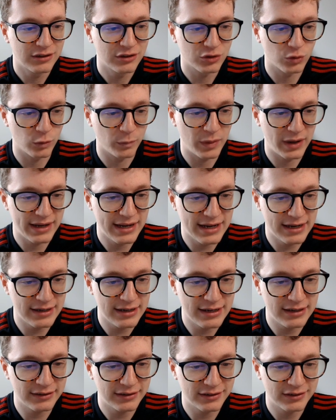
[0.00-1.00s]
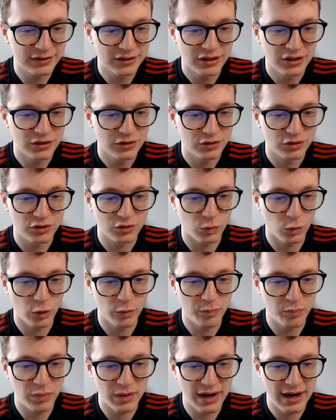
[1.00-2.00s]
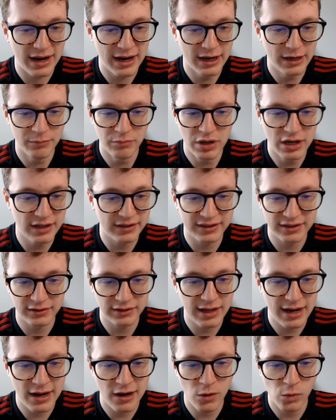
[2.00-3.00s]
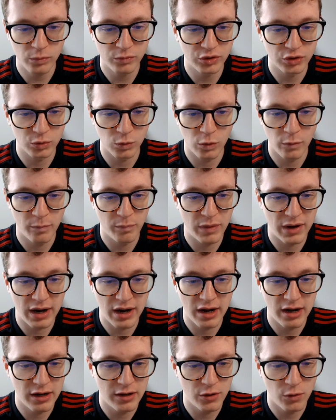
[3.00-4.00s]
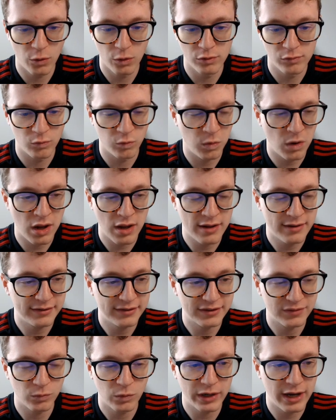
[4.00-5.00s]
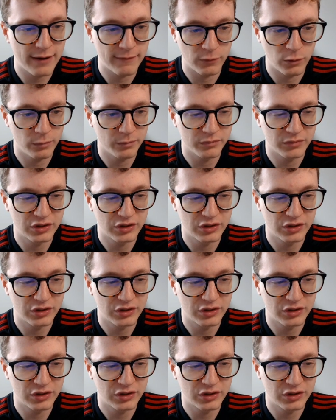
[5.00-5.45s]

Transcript: Sort by innings, sort by hits allowed, sort by earned runs, whatever.